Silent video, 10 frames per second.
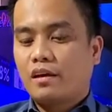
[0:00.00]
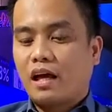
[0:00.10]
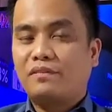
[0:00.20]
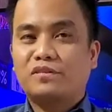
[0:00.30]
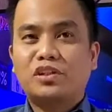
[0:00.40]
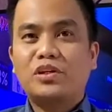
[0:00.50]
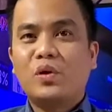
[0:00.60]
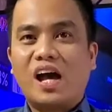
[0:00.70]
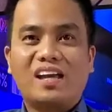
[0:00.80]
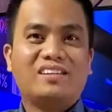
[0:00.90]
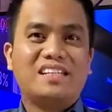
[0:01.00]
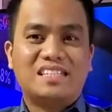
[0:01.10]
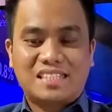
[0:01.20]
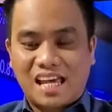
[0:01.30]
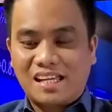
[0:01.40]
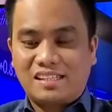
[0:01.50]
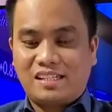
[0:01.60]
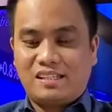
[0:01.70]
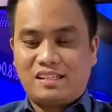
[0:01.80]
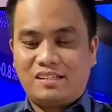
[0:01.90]
After you had
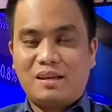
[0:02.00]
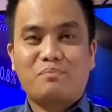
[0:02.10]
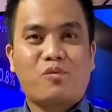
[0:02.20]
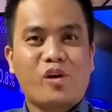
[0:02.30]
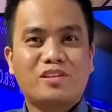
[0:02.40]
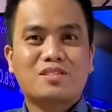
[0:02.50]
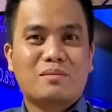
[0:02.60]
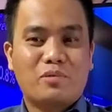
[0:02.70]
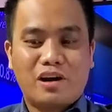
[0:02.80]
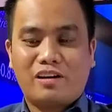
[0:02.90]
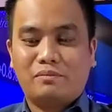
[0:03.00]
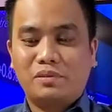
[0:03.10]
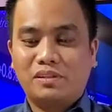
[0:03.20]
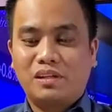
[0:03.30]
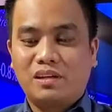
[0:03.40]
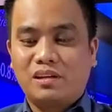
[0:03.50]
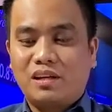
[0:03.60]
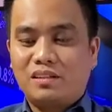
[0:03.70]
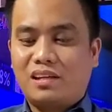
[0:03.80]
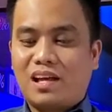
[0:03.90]
decided the points above,
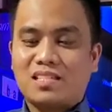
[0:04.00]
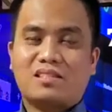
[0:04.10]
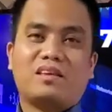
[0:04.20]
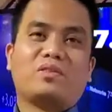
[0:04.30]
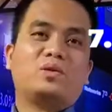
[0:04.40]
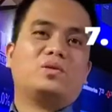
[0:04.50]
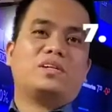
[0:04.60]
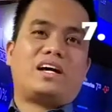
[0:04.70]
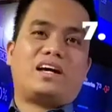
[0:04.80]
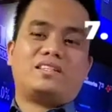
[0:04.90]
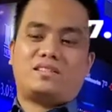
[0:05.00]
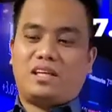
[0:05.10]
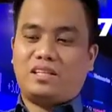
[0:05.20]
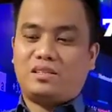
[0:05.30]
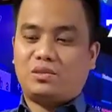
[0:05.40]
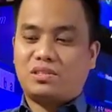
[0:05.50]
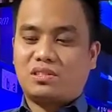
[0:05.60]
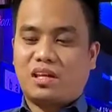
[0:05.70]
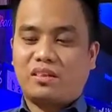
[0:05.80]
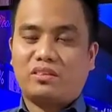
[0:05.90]
the last thing to do, guys, is to
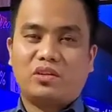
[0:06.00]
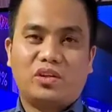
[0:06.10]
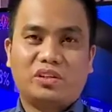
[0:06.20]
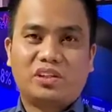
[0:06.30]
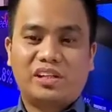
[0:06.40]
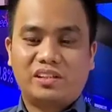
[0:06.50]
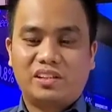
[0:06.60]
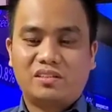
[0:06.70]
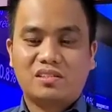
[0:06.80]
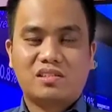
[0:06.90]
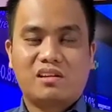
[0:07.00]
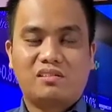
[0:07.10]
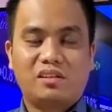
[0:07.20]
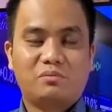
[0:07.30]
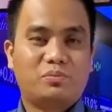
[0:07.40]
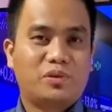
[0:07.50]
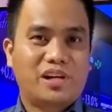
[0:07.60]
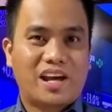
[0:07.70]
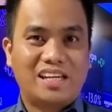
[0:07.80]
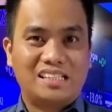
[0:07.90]
set your target selling
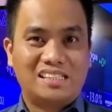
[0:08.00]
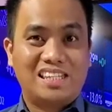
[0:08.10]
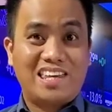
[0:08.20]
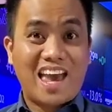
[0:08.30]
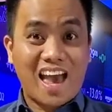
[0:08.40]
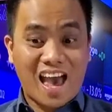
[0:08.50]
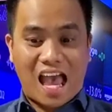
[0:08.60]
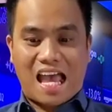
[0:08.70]
price. Yeah!